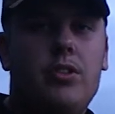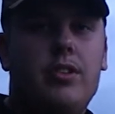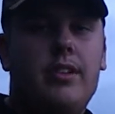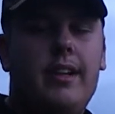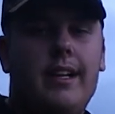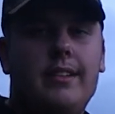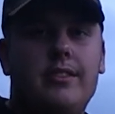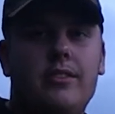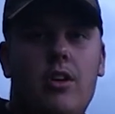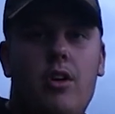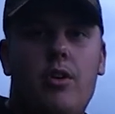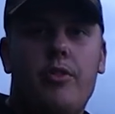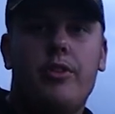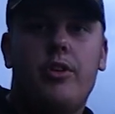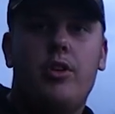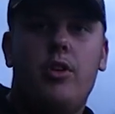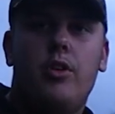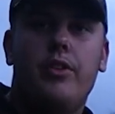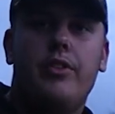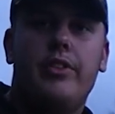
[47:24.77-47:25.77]
It's the last night on
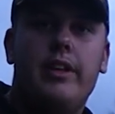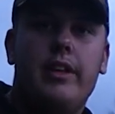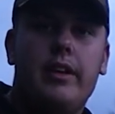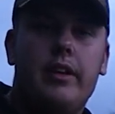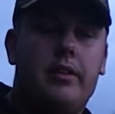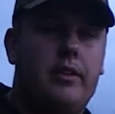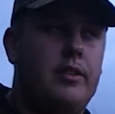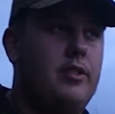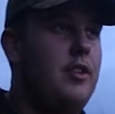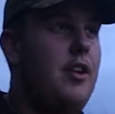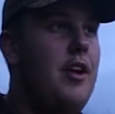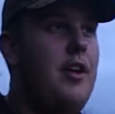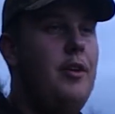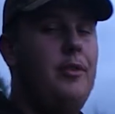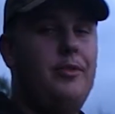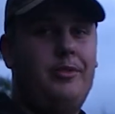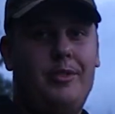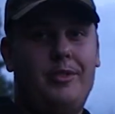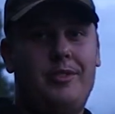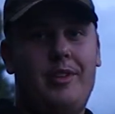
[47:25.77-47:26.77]
the I was going
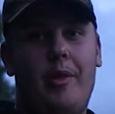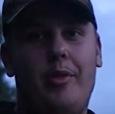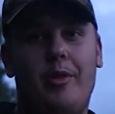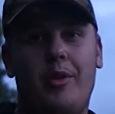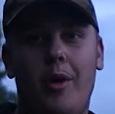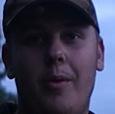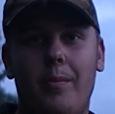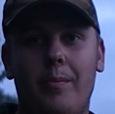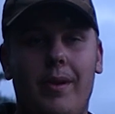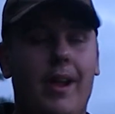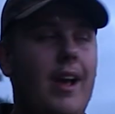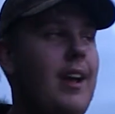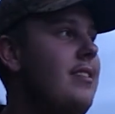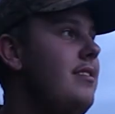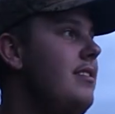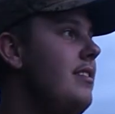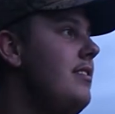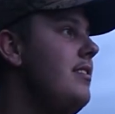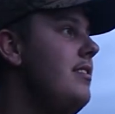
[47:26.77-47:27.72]
to say on the complex.